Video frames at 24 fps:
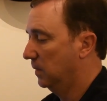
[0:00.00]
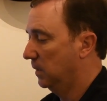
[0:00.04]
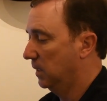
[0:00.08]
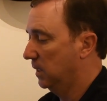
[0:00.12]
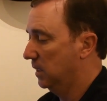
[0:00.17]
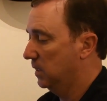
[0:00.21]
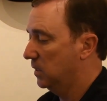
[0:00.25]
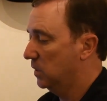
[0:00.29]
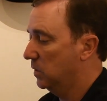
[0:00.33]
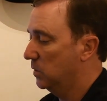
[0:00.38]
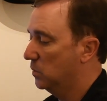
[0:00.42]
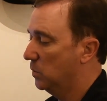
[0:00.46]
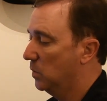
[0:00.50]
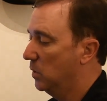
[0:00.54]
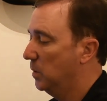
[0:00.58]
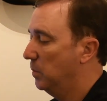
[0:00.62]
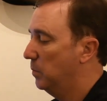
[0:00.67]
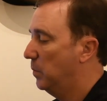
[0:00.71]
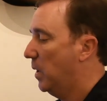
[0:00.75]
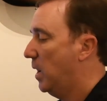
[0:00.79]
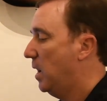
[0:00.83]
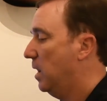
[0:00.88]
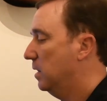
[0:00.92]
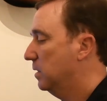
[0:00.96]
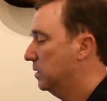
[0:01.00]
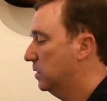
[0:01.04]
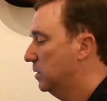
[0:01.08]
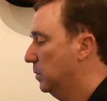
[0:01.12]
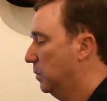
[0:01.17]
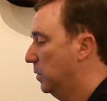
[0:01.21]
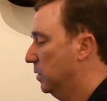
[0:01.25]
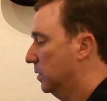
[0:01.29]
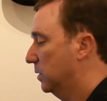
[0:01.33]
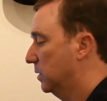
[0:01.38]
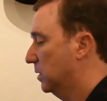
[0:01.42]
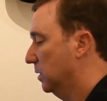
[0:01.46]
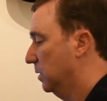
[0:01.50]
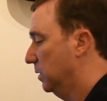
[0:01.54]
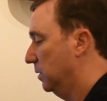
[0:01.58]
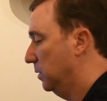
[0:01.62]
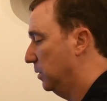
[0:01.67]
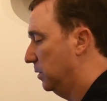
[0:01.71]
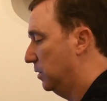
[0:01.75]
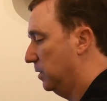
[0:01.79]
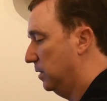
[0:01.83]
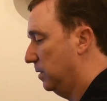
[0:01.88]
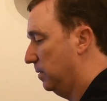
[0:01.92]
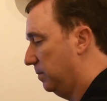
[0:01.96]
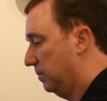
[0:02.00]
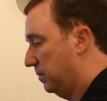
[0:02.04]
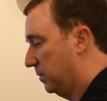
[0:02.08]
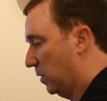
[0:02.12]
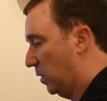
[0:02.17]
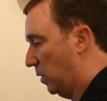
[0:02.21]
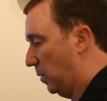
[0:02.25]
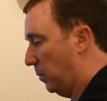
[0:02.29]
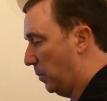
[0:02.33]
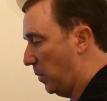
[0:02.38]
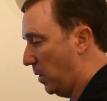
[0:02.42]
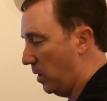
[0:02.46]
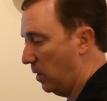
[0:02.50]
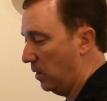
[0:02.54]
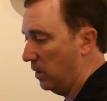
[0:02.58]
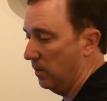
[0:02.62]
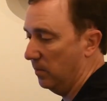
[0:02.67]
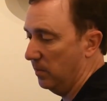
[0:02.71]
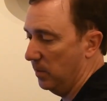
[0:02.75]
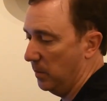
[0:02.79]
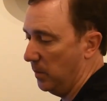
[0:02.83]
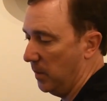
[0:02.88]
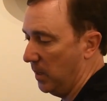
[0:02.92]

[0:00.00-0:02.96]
this is one possible solution, or part of a